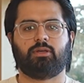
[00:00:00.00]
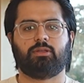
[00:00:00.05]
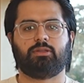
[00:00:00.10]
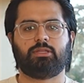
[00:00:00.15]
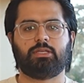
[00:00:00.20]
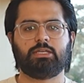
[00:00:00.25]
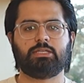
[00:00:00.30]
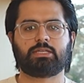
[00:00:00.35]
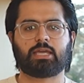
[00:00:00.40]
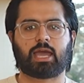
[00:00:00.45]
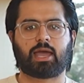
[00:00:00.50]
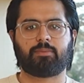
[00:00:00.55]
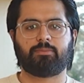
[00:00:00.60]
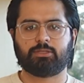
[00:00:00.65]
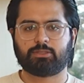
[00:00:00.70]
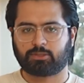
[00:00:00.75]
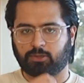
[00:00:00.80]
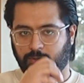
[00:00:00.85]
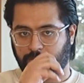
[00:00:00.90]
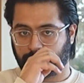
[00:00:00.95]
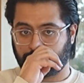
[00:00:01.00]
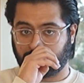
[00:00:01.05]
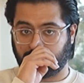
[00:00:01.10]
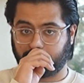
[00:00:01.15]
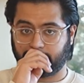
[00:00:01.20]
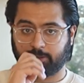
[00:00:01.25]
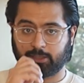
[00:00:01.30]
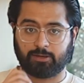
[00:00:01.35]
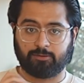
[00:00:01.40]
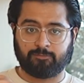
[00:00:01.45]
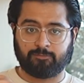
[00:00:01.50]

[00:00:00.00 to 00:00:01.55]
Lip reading: These cabinets are shipped in